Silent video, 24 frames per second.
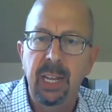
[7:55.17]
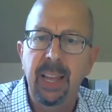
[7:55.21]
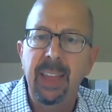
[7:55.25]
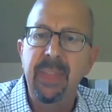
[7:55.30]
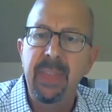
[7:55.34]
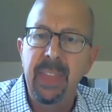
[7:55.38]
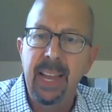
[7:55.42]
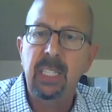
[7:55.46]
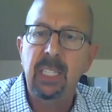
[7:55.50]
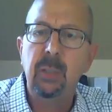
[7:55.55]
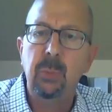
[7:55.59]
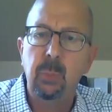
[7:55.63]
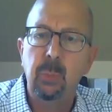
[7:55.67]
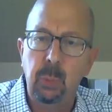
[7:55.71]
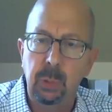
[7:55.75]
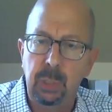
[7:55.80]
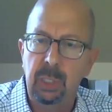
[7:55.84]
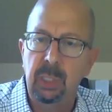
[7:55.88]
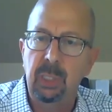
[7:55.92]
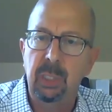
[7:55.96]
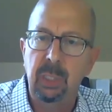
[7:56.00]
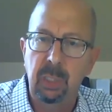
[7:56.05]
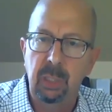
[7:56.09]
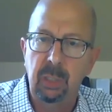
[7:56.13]
And that's what
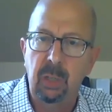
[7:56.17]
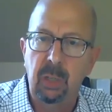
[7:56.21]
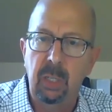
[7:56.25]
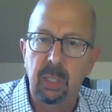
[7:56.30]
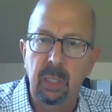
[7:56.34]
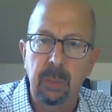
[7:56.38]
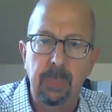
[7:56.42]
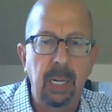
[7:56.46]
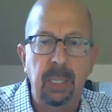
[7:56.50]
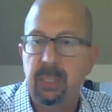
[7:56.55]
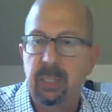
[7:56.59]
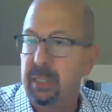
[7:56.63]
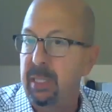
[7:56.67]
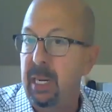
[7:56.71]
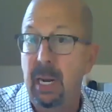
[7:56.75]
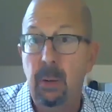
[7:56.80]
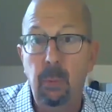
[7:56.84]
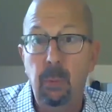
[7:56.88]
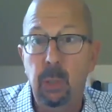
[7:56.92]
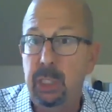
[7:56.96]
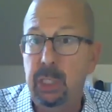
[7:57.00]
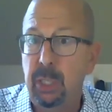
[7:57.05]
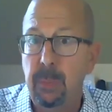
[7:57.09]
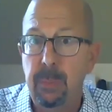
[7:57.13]
this is all about. It's not
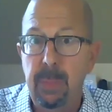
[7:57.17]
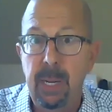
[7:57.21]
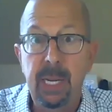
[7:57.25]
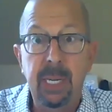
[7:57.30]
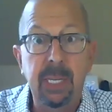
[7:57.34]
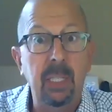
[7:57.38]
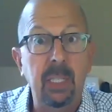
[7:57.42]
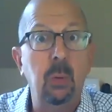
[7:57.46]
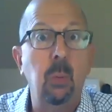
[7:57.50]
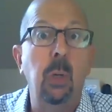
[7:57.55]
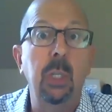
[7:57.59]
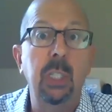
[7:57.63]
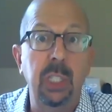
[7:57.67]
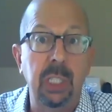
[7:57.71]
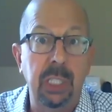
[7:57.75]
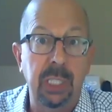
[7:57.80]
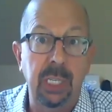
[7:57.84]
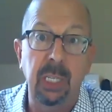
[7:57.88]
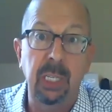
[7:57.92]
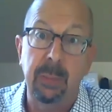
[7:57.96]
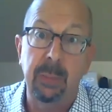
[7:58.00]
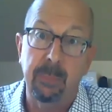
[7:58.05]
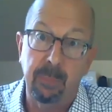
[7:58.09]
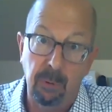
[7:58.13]
what you make, it's what you
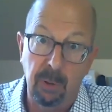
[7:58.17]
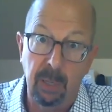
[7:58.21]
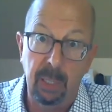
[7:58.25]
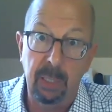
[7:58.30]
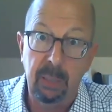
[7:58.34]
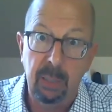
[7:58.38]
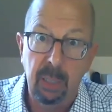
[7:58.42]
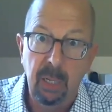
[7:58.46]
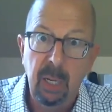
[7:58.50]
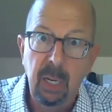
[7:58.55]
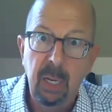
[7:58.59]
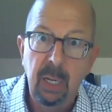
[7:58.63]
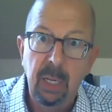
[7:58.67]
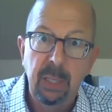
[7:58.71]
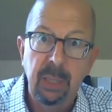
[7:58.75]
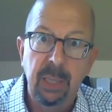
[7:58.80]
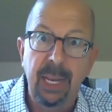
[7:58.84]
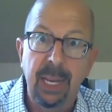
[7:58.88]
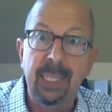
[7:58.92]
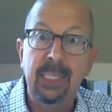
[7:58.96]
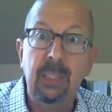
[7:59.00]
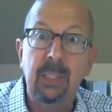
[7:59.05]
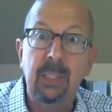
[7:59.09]
keep, right? That's